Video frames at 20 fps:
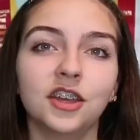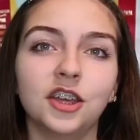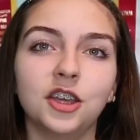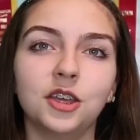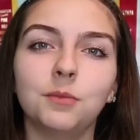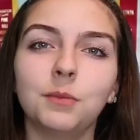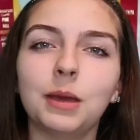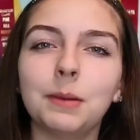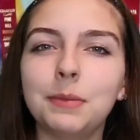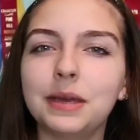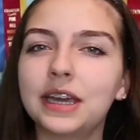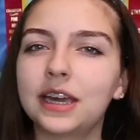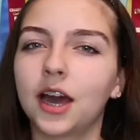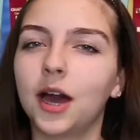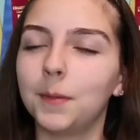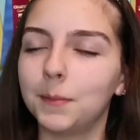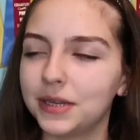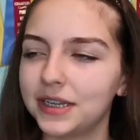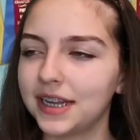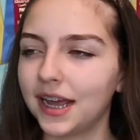you may be
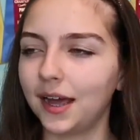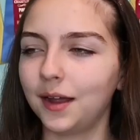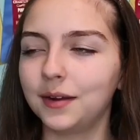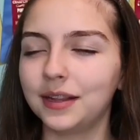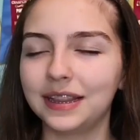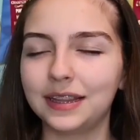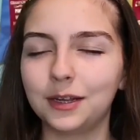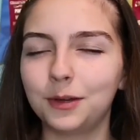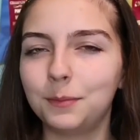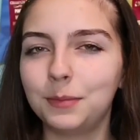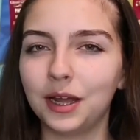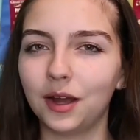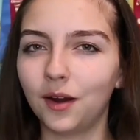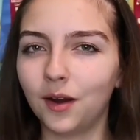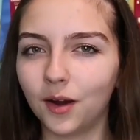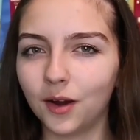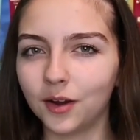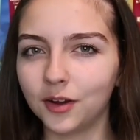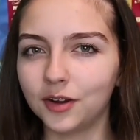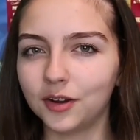coming down a little bit
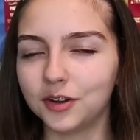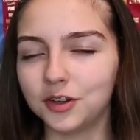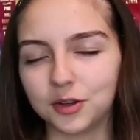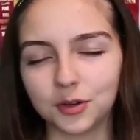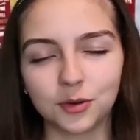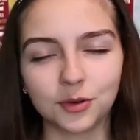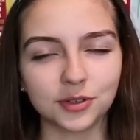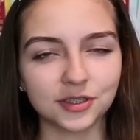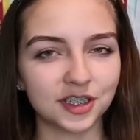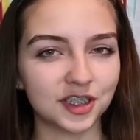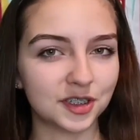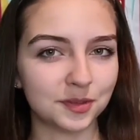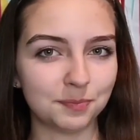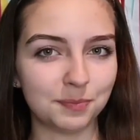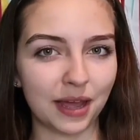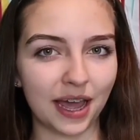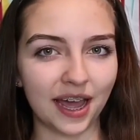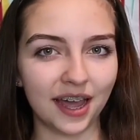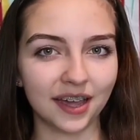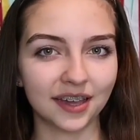hard on your horse's
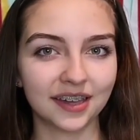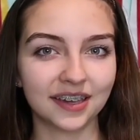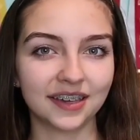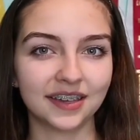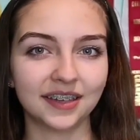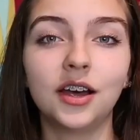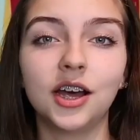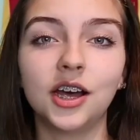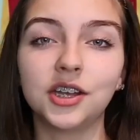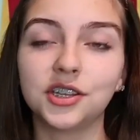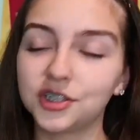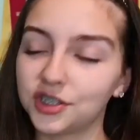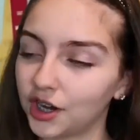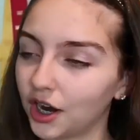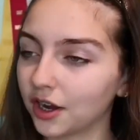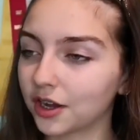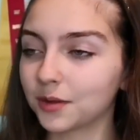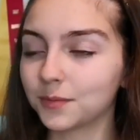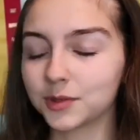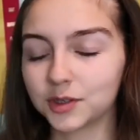back. A
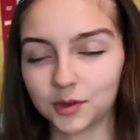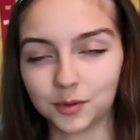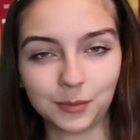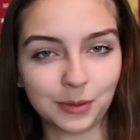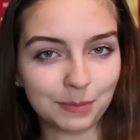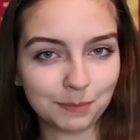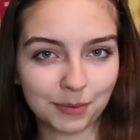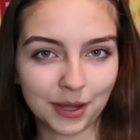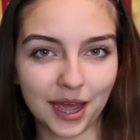shock absorbing